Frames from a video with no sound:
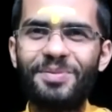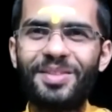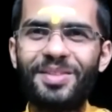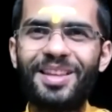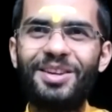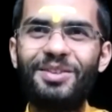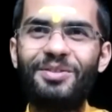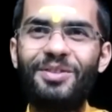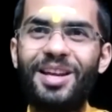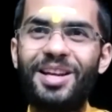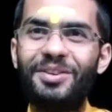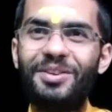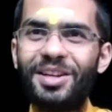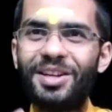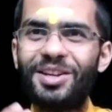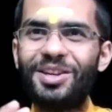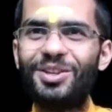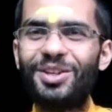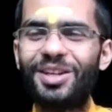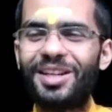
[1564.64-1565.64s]
Whenever you
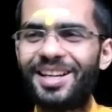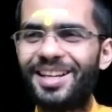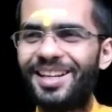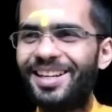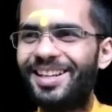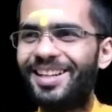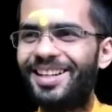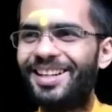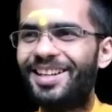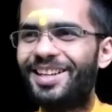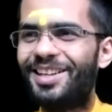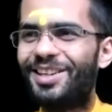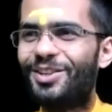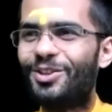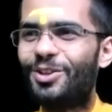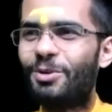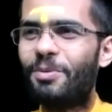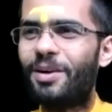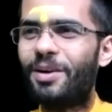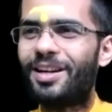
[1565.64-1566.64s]
look,
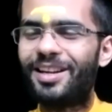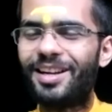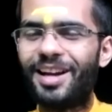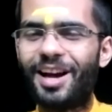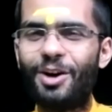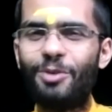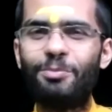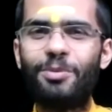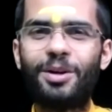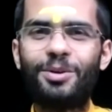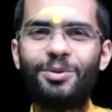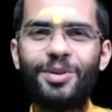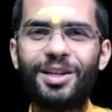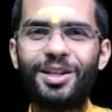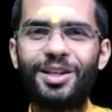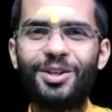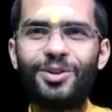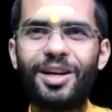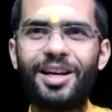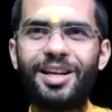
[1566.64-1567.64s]
no matter how
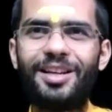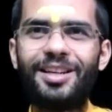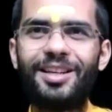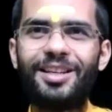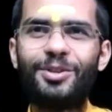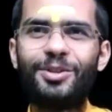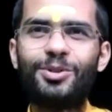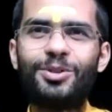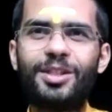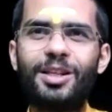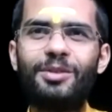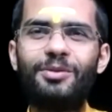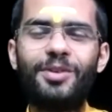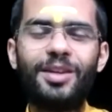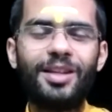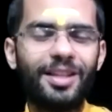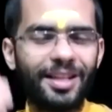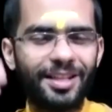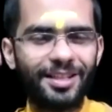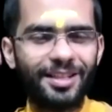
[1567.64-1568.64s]
perfect you are, you still
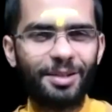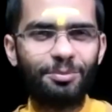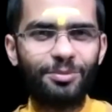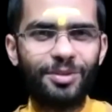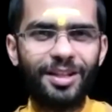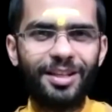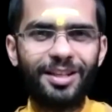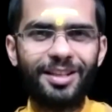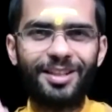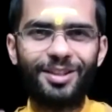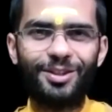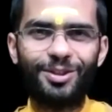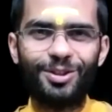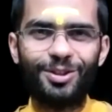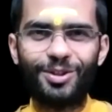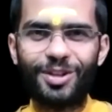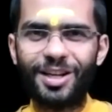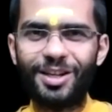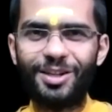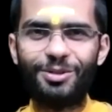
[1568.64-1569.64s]
feel that something, you
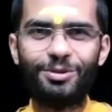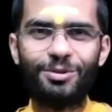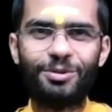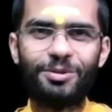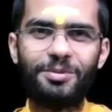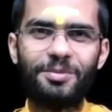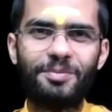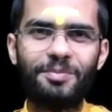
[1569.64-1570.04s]
can do.